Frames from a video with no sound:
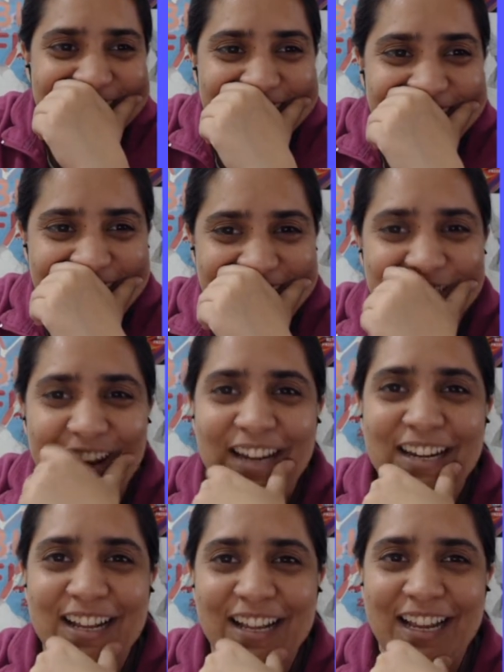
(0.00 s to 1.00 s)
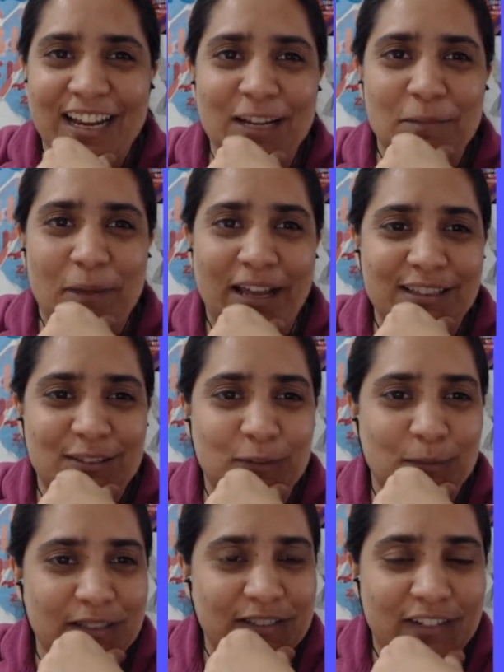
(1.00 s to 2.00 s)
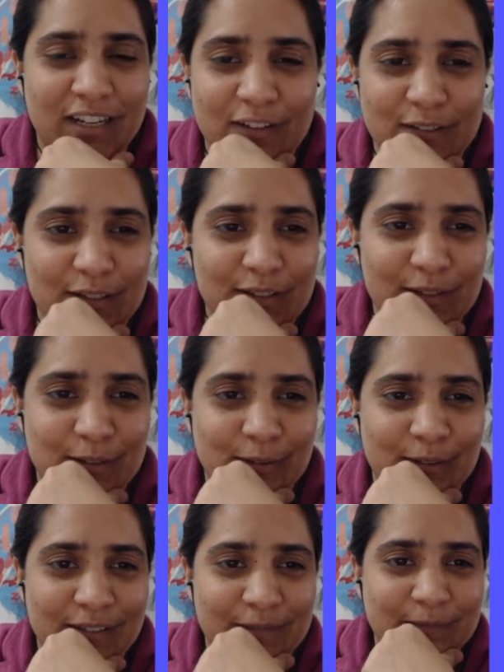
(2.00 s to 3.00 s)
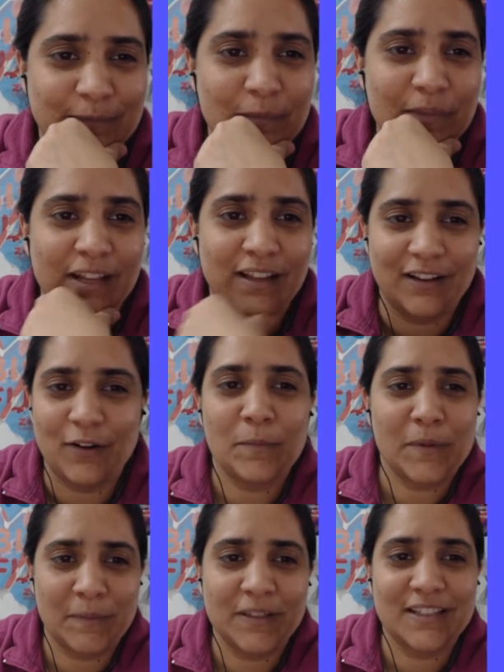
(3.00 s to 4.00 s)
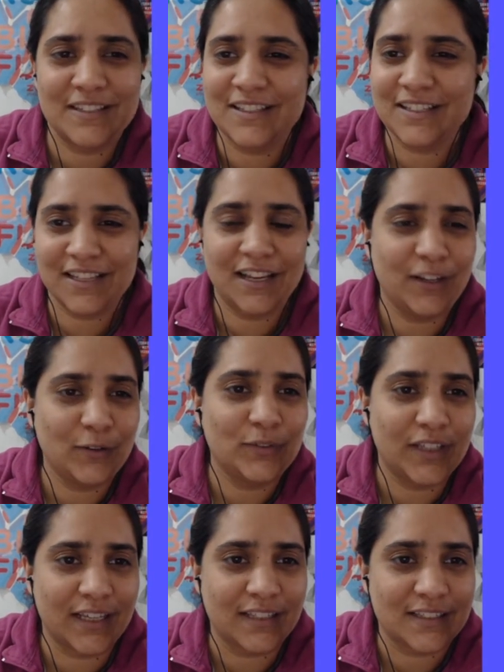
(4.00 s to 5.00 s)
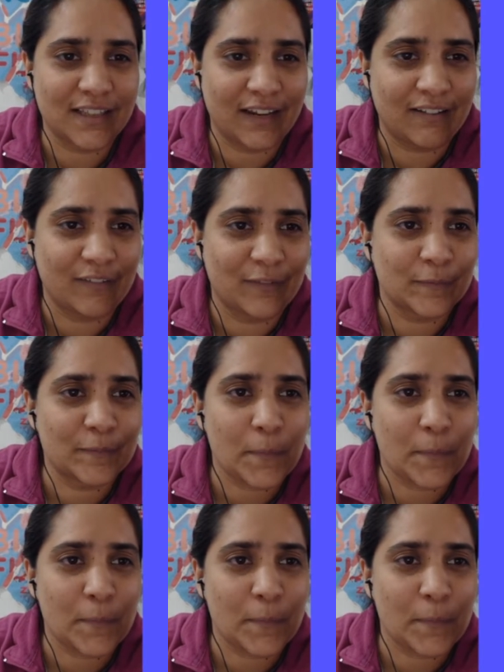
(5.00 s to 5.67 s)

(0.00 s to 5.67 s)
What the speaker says: And why did I hate math so much when I was in school? Or maybe these are new things. I don't know.